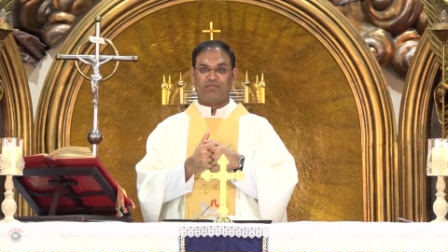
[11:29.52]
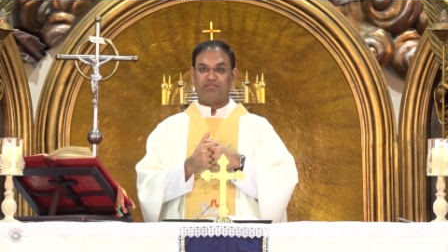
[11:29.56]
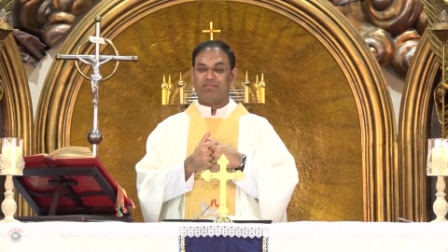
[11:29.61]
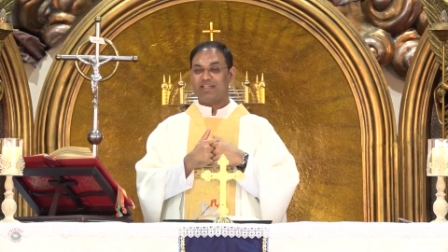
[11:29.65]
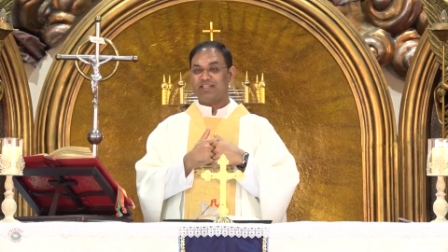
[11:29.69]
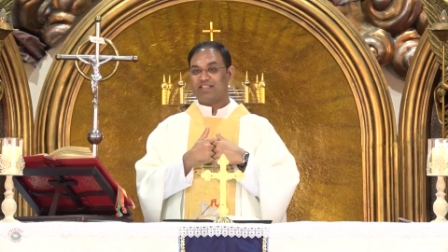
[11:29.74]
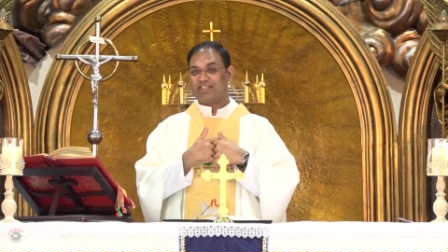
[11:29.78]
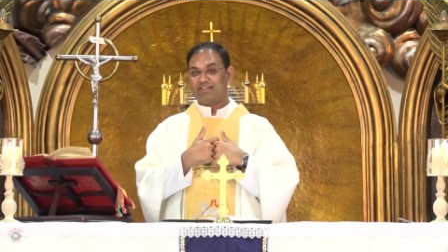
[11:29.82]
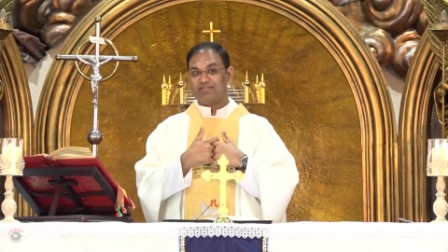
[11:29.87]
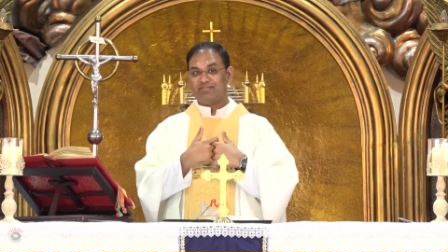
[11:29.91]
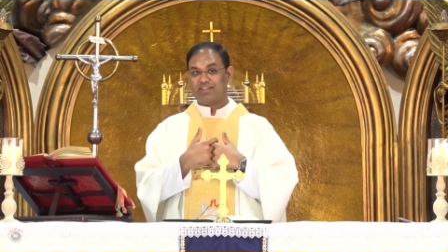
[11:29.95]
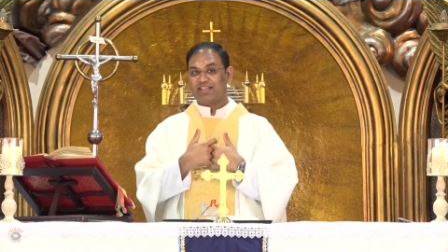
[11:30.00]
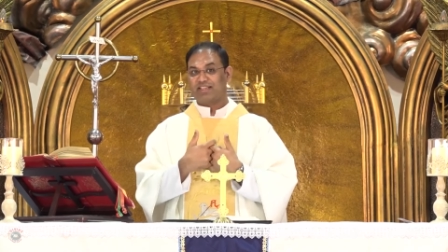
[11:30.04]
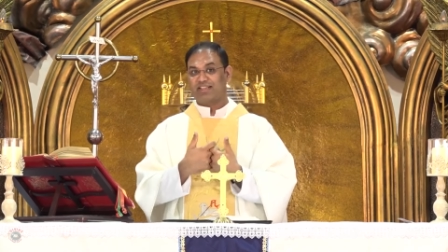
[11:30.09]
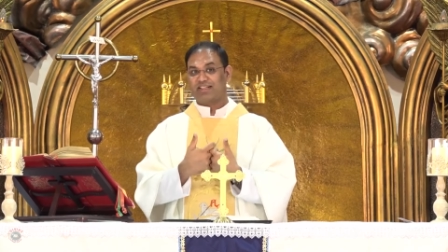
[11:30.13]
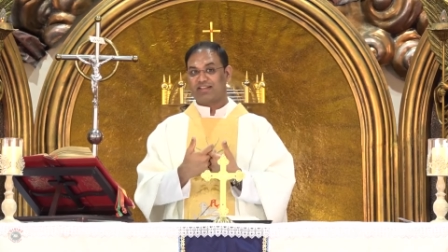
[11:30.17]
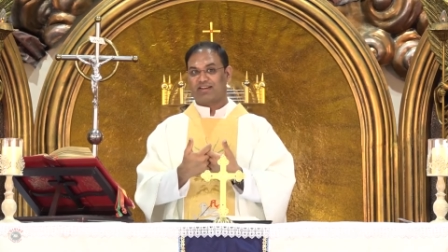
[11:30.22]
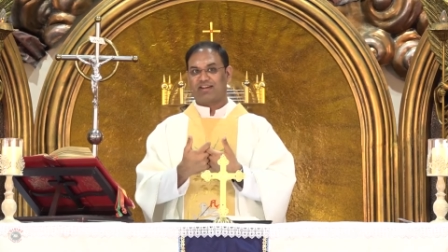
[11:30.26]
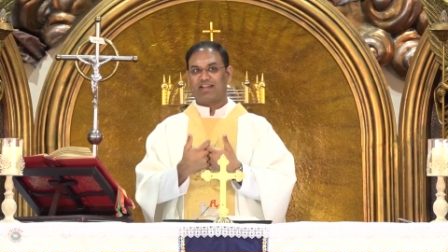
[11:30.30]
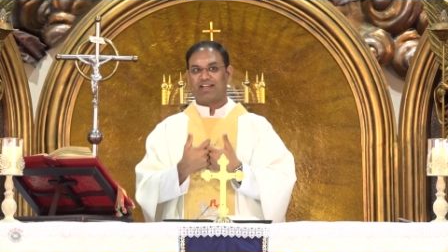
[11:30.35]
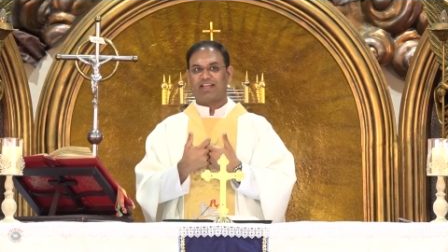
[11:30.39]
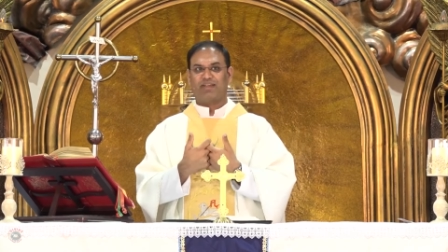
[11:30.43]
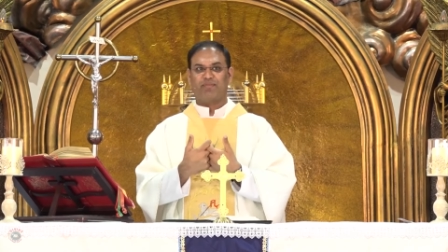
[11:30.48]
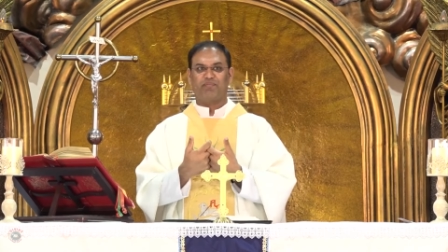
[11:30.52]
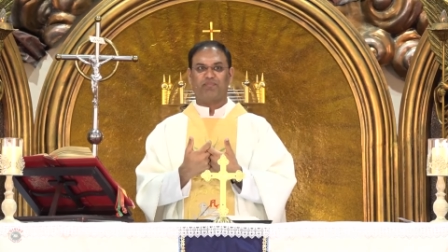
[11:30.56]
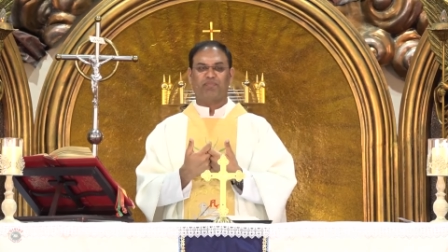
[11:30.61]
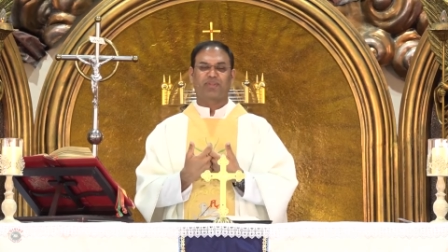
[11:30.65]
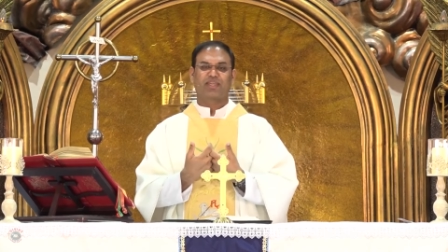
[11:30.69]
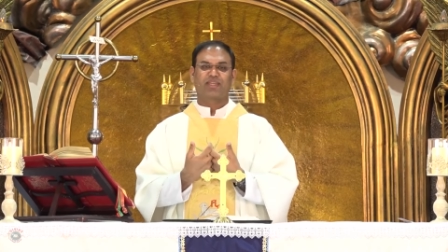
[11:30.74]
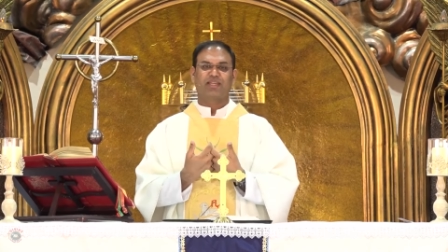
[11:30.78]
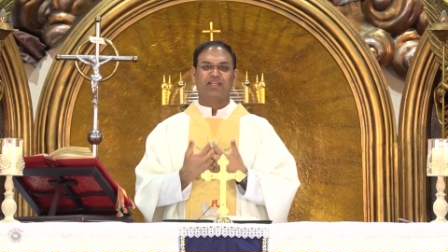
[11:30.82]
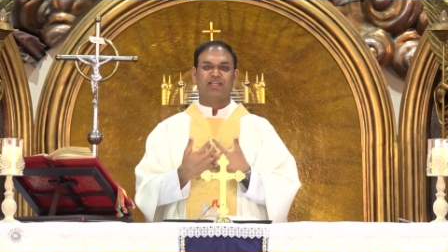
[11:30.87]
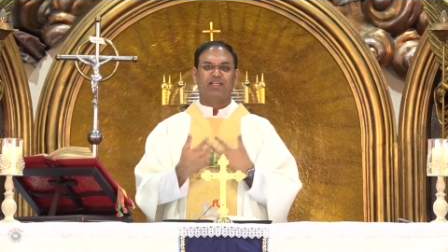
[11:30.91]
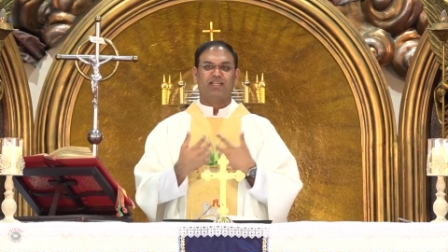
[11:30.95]
might even cry.
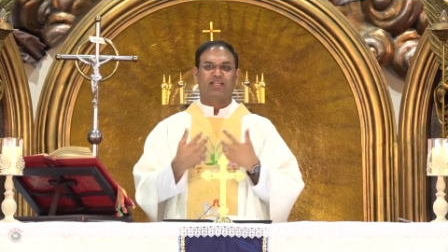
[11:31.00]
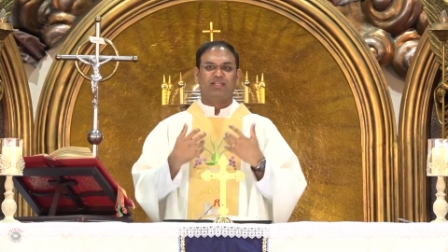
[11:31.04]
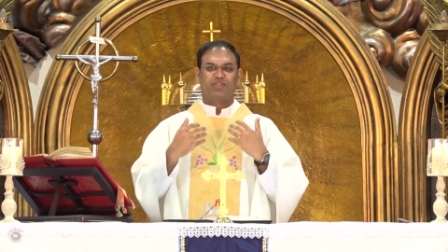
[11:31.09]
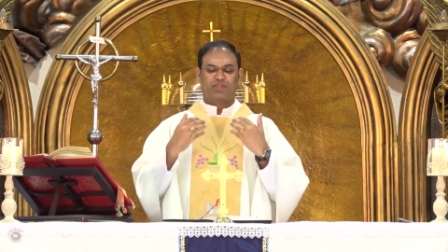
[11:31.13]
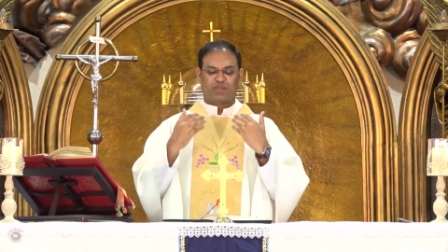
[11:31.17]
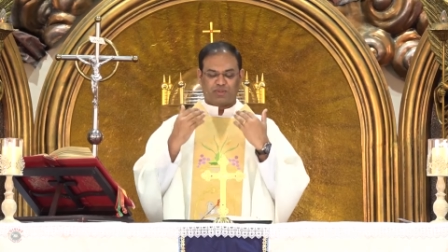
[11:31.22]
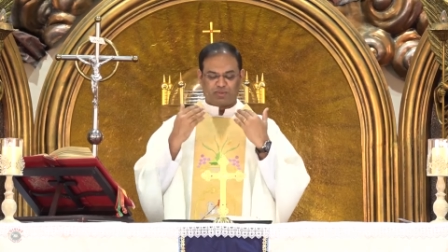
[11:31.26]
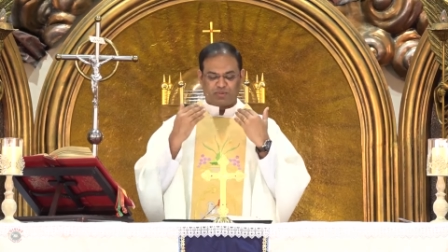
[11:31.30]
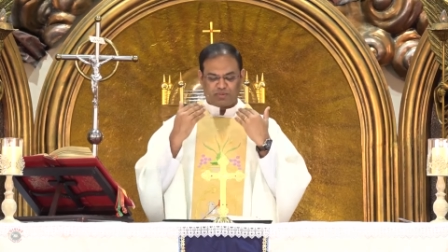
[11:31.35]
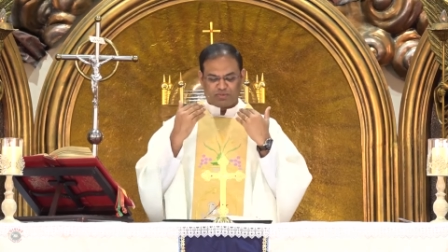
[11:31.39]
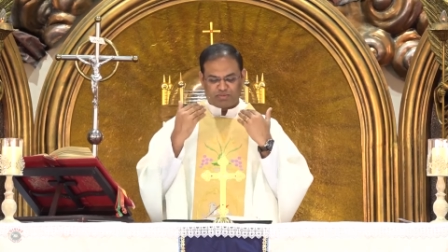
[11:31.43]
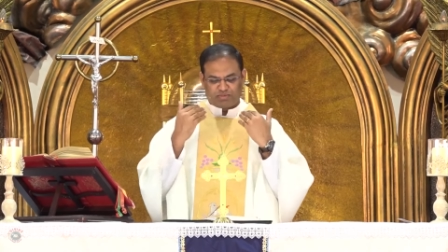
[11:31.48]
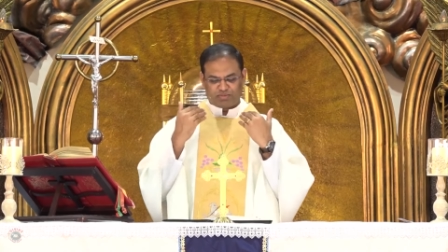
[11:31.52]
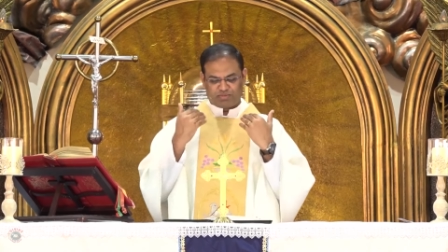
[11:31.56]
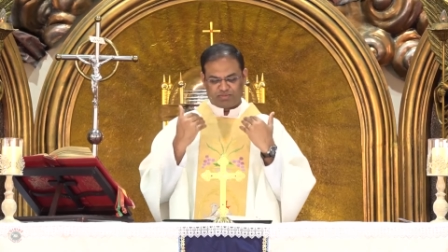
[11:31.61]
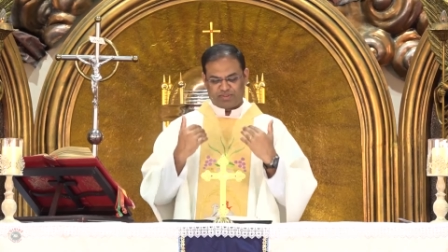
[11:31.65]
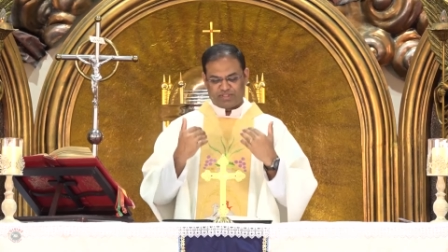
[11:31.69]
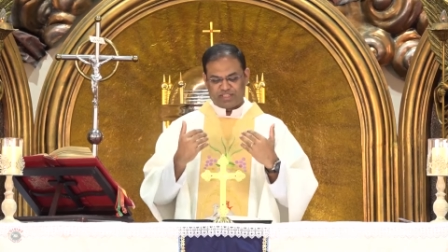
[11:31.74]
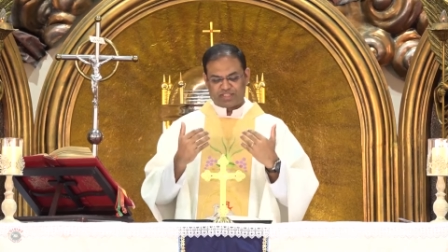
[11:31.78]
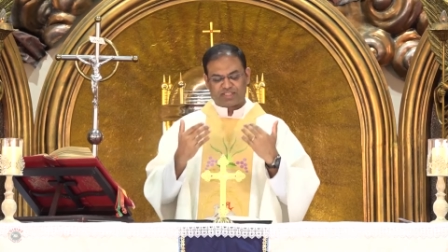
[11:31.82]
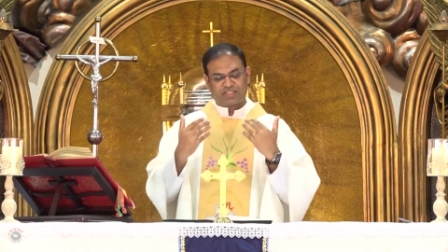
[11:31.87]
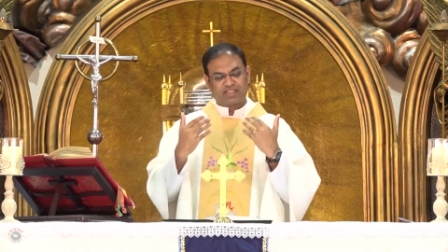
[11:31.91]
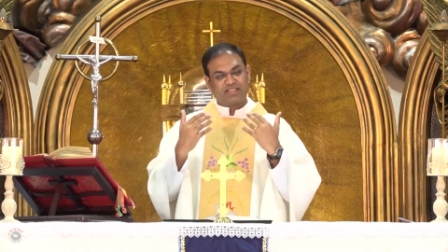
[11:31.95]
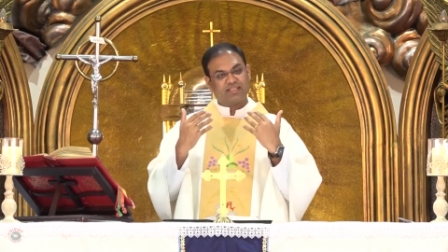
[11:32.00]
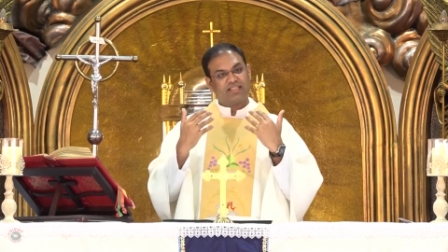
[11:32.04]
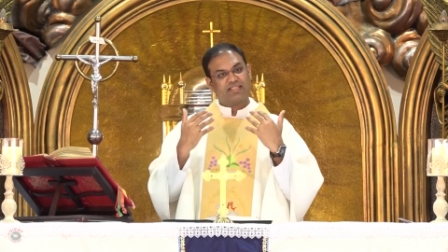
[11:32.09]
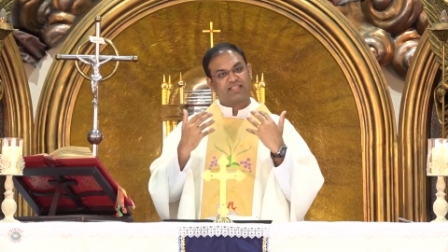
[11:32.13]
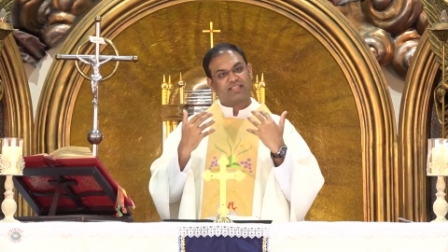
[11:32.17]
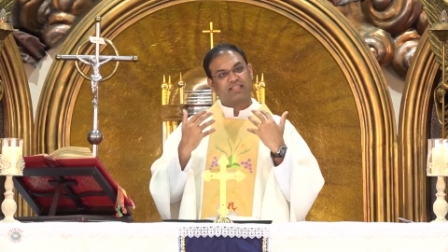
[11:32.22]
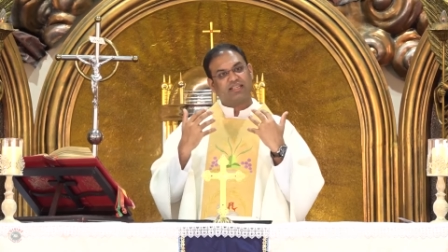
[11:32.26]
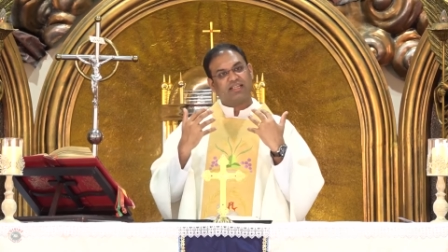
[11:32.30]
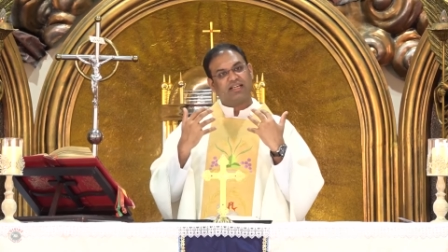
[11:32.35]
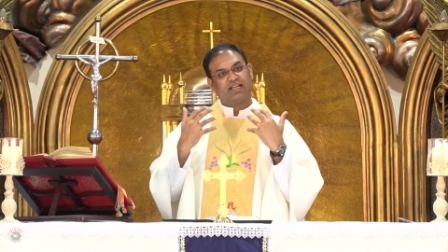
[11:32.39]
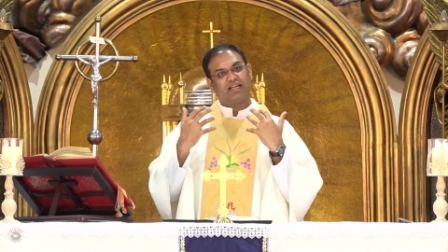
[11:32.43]
So this,
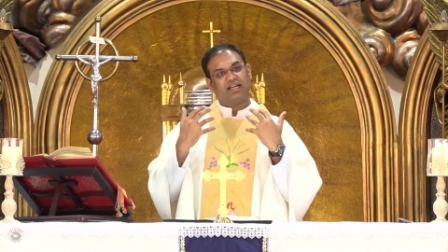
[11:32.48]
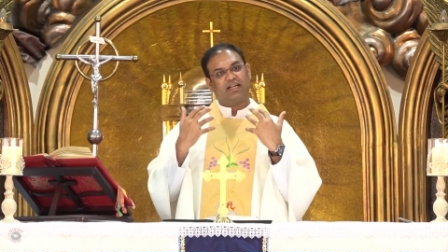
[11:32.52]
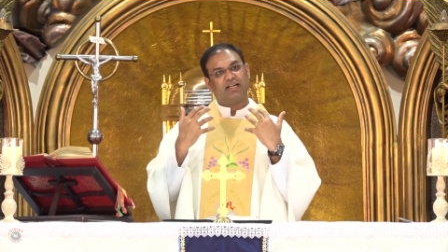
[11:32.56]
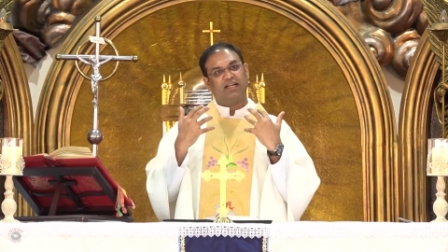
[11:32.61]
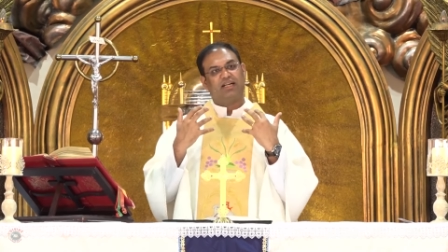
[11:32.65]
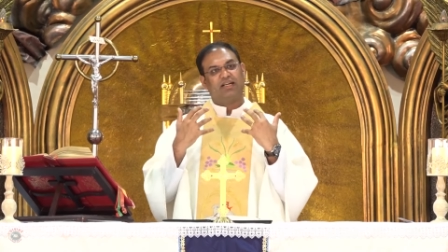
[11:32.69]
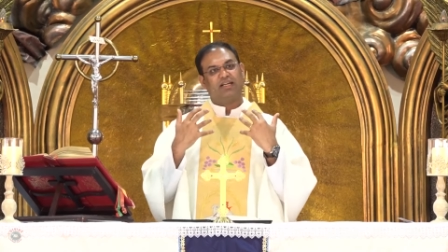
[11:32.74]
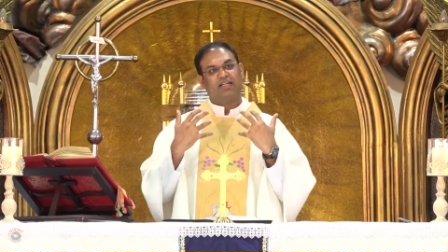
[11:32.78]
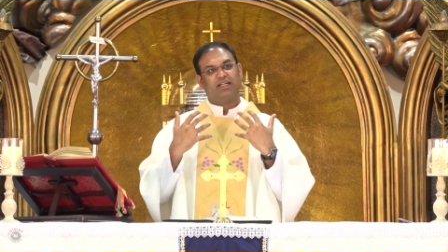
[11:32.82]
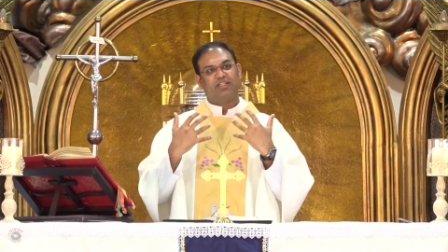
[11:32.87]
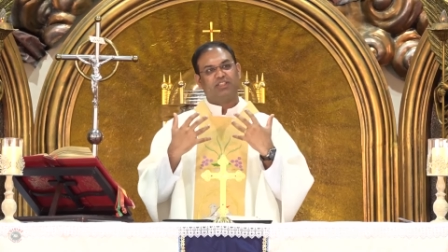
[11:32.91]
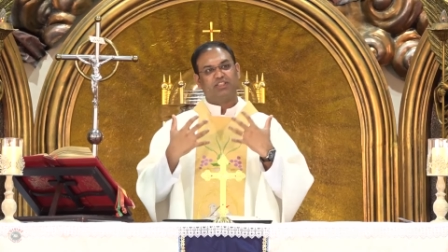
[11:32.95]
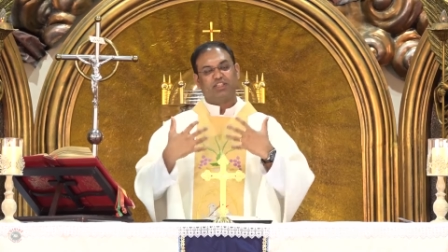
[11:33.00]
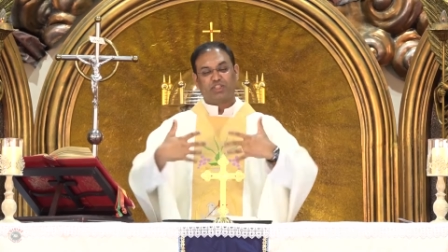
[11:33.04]
this, uh,